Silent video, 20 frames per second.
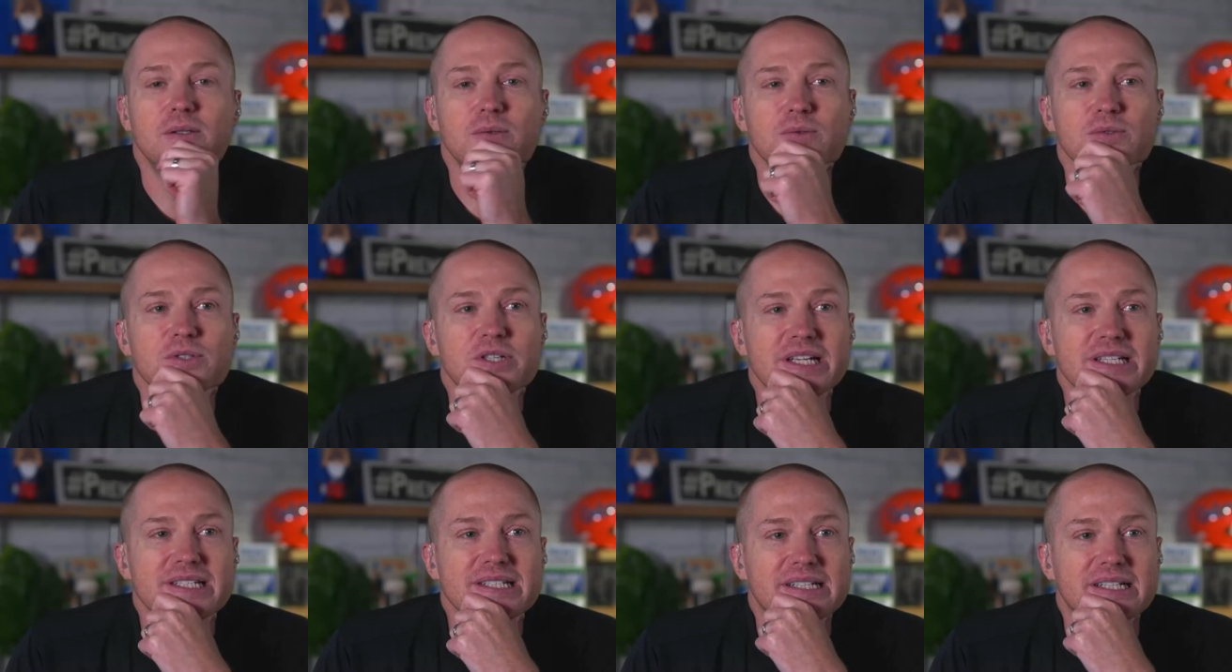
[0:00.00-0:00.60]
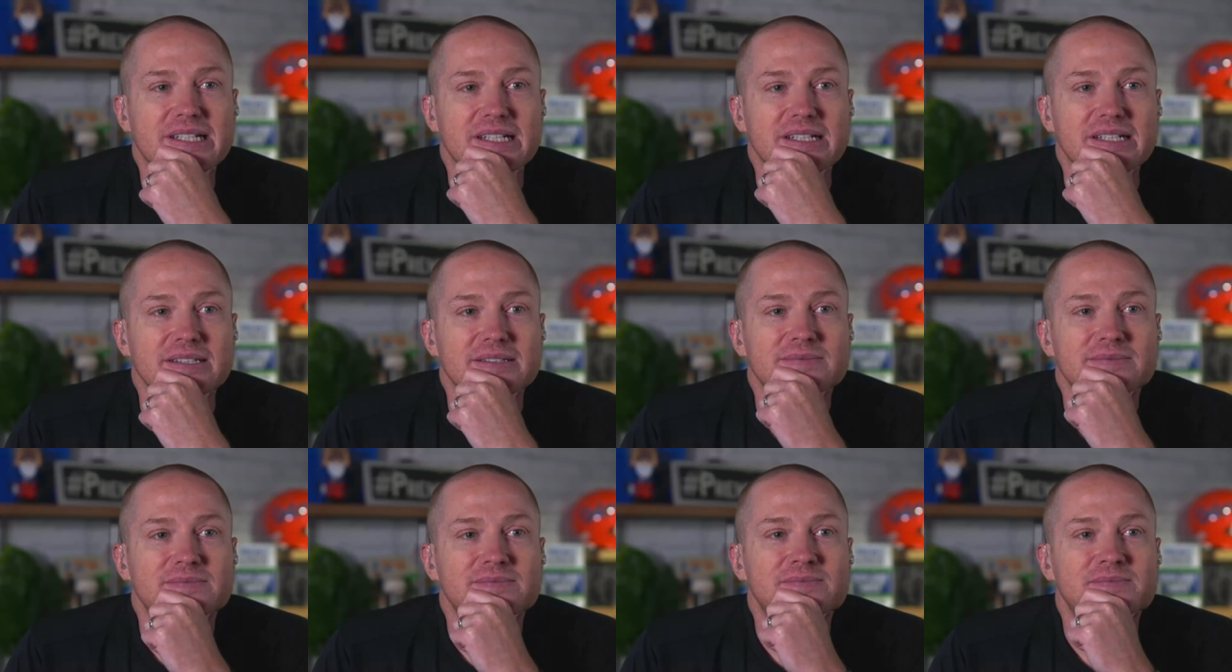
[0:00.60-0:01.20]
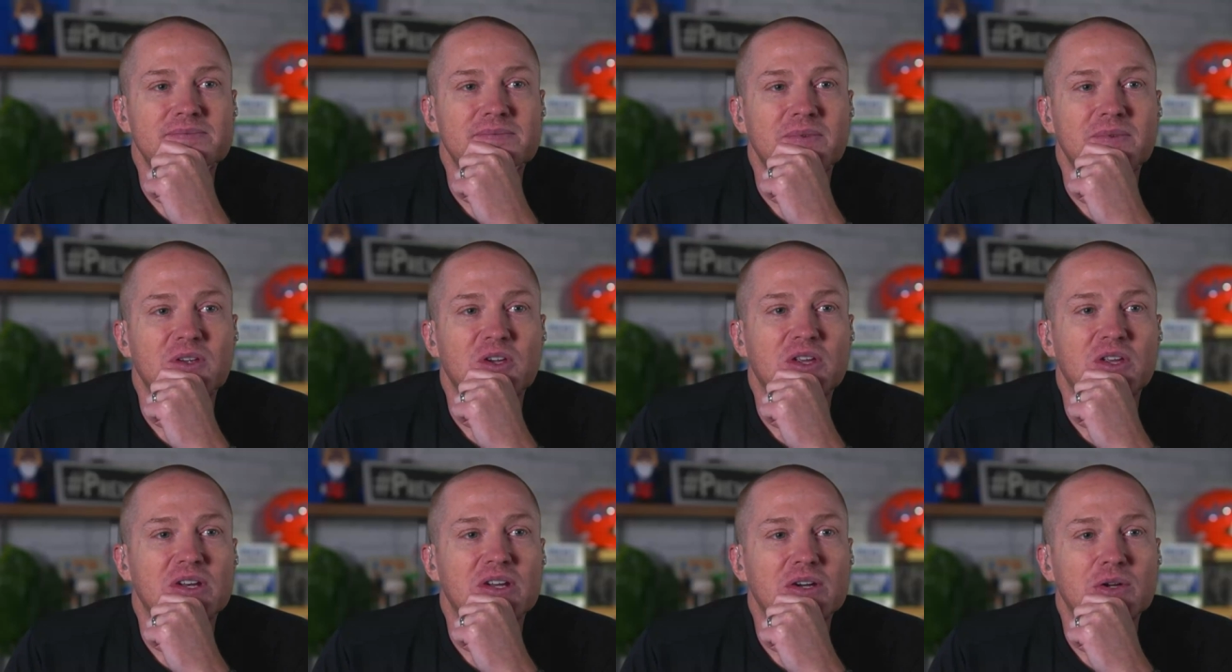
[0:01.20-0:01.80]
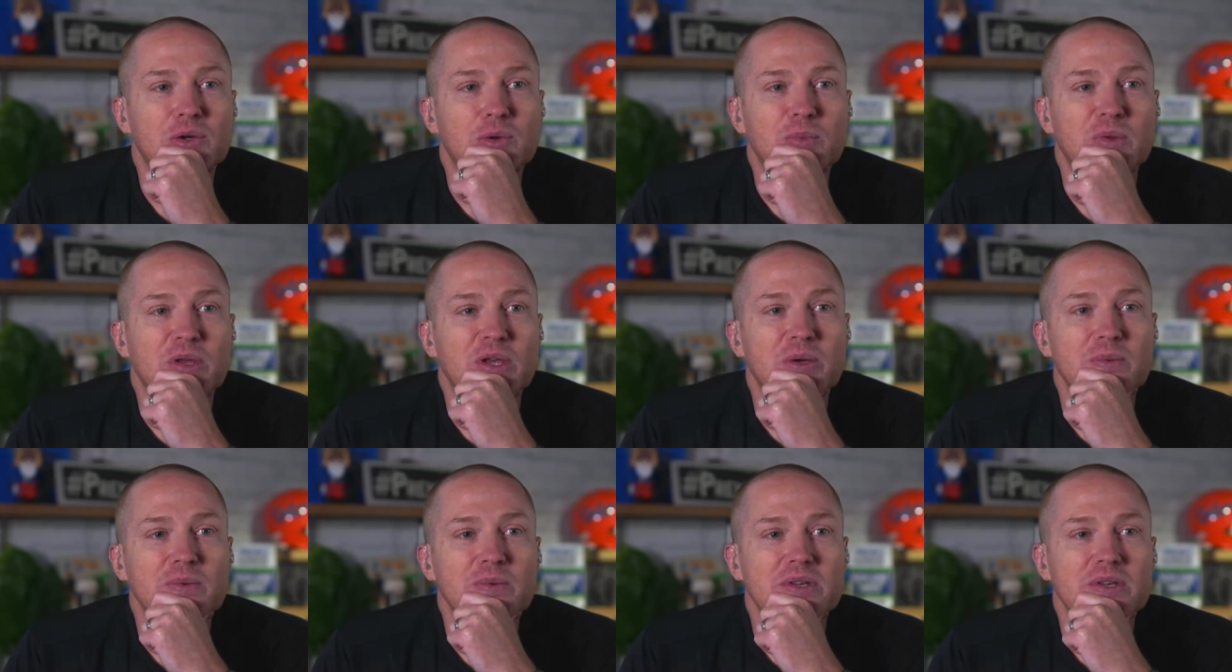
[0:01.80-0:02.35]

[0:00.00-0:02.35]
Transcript: Jessica. You can unmute.